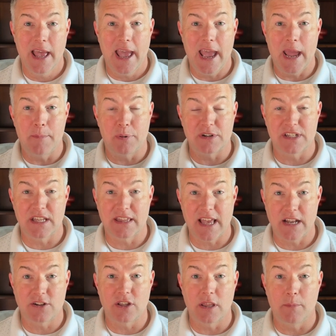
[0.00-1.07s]
and present
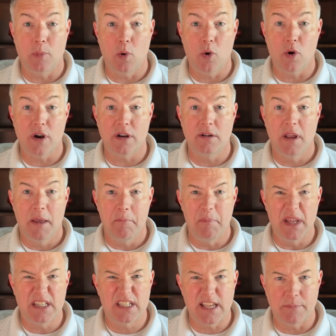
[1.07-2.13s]
that to the board
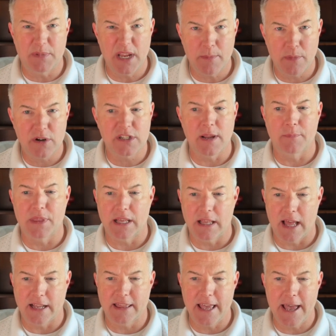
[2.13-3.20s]
mid-September, something
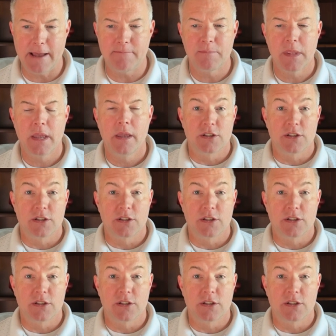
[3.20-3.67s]
like that.